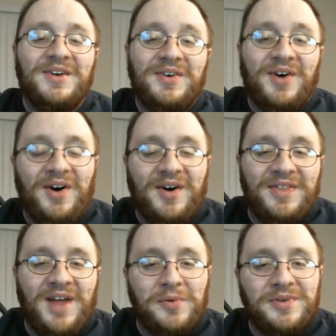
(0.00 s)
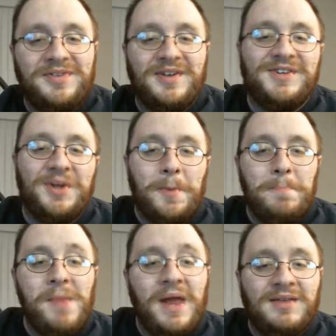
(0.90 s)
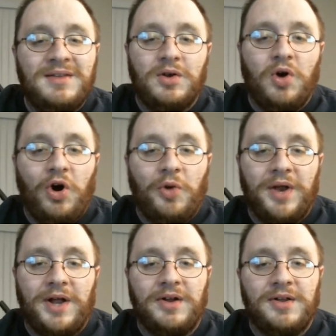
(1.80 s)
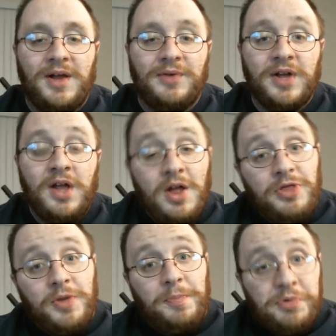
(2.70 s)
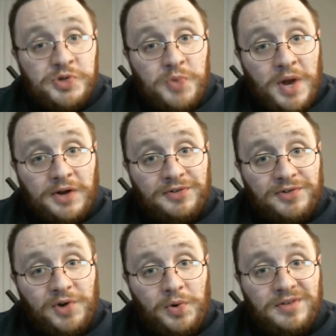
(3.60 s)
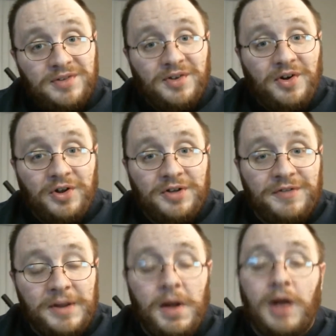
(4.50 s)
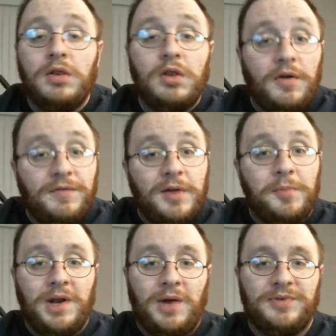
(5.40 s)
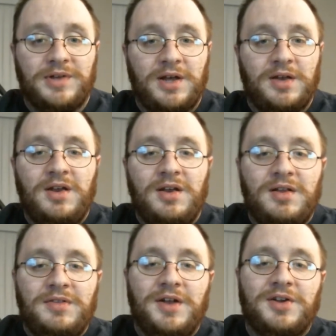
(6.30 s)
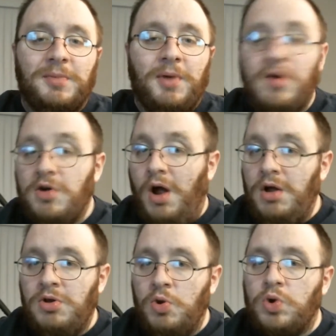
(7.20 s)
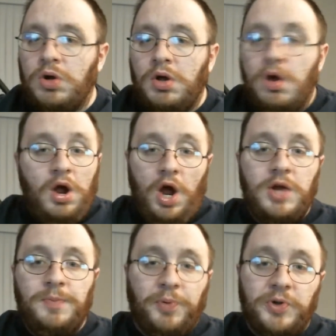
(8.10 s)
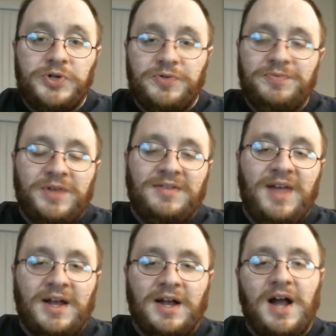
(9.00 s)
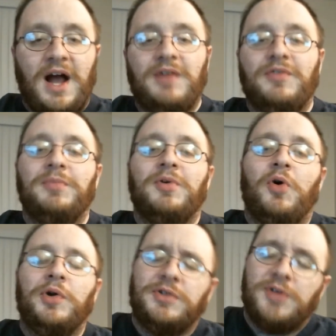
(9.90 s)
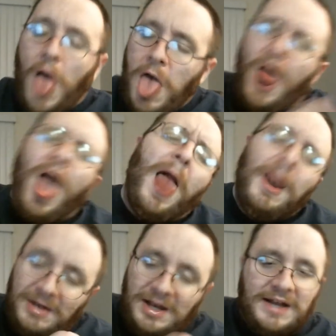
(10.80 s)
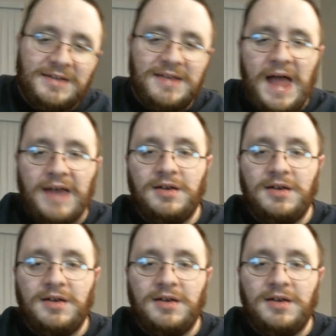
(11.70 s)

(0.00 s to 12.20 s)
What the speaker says: Oh, that was such an amazing call when I heard that. I was like, the Bushwhackers going into the Hall of Fame. I loved them when I was a kid. They'd come out, hey, Luke, hey, Butch. They'd take a guy from the audience and lick his head.